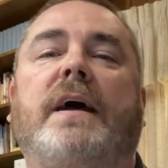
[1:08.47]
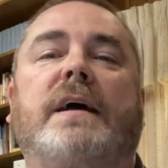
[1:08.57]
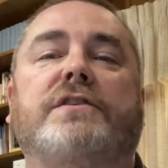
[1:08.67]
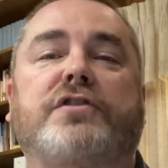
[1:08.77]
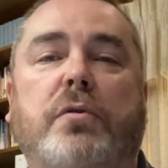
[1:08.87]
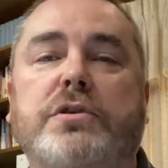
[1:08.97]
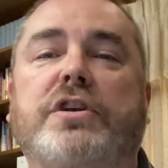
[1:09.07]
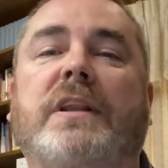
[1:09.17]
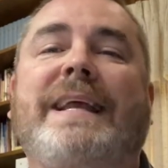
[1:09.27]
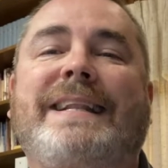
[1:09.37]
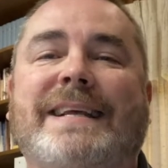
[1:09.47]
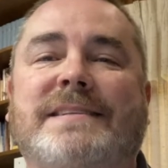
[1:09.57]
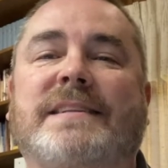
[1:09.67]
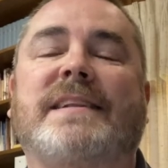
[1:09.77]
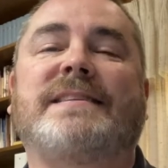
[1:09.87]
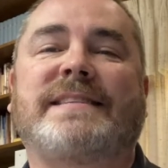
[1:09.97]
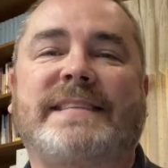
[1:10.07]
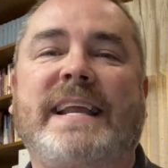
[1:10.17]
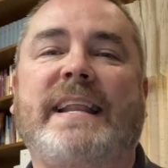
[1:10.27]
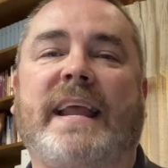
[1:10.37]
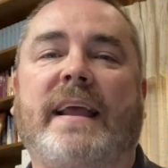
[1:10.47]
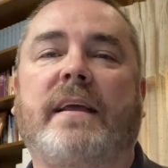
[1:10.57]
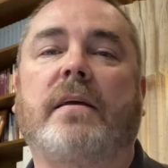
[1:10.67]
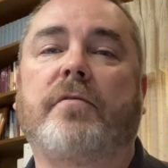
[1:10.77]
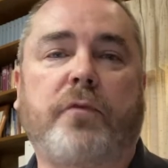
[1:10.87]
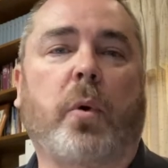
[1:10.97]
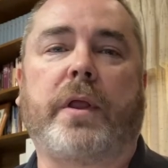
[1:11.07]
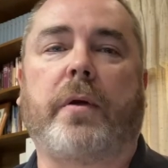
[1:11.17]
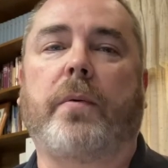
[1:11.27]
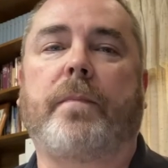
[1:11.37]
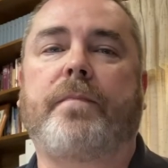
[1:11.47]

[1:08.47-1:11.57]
socially distanced seating for you.